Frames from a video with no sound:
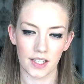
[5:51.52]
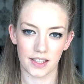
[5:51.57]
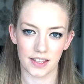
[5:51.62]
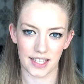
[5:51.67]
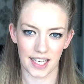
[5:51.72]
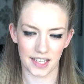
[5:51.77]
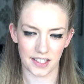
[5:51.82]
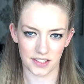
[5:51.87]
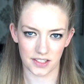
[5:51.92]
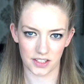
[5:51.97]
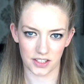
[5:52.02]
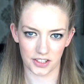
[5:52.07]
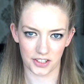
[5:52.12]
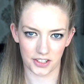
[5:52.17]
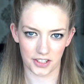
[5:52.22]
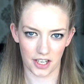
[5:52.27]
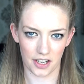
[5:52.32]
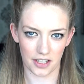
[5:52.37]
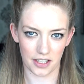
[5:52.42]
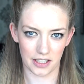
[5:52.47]
That's the
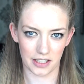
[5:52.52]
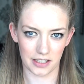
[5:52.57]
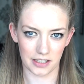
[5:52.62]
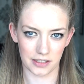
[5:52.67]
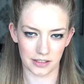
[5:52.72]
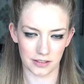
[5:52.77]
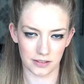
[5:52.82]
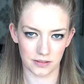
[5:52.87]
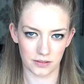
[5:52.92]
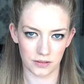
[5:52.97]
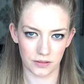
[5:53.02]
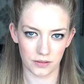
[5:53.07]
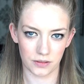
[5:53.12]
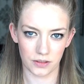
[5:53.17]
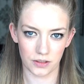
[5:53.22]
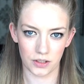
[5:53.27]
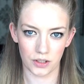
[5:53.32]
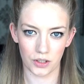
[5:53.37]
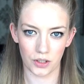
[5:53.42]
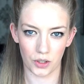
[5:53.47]
girl
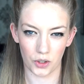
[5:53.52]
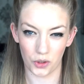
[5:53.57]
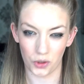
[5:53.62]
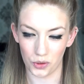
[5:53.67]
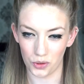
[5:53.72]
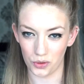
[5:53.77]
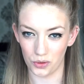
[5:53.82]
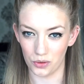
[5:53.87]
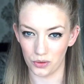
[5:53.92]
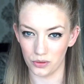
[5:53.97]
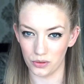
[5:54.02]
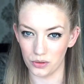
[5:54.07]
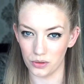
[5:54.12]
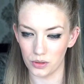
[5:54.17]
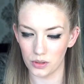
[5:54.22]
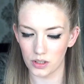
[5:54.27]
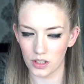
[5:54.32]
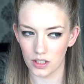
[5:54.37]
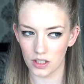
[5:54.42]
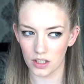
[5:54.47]
who
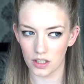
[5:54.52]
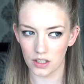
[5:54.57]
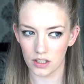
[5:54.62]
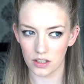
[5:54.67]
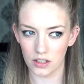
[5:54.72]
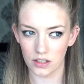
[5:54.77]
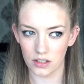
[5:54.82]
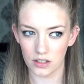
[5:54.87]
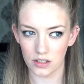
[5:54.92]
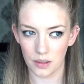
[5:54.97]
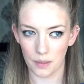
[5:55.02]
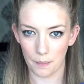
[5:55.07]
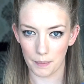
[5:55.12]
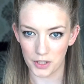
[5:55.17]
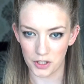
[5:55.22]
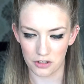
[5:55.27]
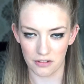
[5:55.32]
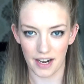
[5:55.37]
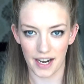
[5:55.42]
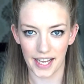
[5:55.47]

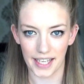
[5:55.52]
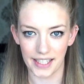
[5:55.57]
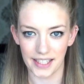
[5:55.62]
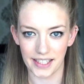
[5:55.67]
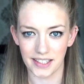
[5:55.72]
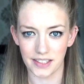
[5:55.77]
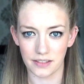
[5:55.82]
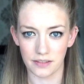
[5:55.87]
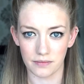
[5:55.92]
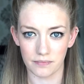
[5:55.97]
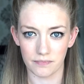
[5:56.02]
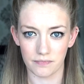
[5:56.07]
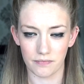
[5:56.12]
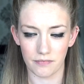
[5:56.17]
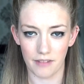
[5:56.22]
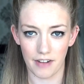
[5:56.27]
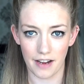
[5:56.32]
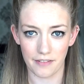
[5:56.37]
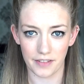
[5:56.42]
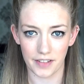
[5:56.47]
betrays
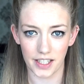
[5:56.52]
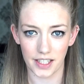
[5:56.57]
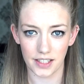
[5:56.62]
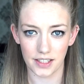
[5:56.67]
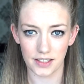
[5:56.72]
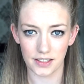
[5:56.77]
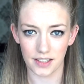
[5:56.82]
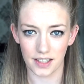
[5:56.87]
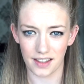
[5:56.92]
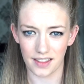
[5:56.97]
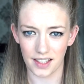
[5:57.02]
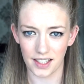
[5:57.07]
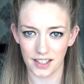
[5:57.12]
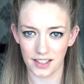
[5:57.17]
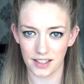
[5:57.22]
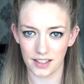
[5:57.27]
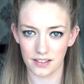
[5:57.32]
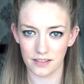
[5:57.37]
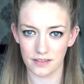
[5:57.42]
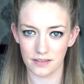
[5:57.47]
Raffe, I think.
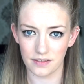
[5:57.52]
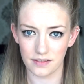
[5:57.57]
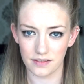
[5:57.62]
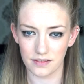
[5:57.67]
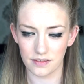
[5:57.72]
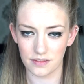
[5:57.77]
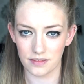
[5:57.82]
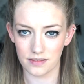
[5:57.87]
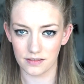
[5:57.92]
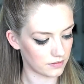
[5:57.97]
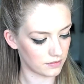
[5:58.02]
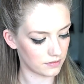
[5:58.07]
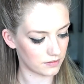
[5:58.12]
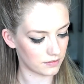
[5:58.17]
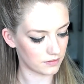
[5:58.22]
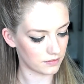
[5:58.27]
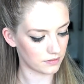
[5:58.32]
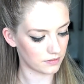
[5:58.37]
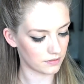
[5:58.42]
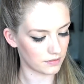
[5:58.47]

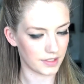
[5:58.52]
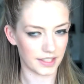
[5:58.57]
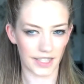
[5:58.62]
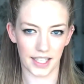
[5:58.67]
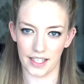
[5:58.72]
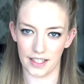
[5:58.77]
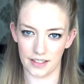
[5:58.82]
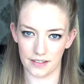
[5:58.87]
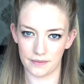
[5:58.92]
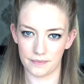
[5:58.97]
Yeah.